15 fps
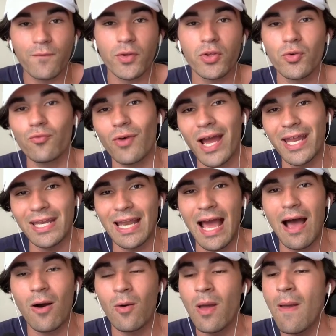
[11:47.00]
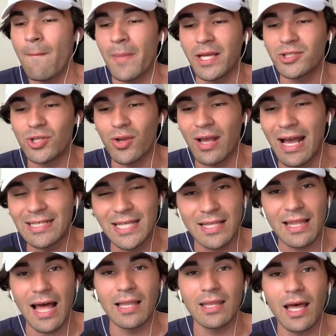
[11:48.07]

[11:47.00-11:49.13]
for you right now. Make sure you guys hit that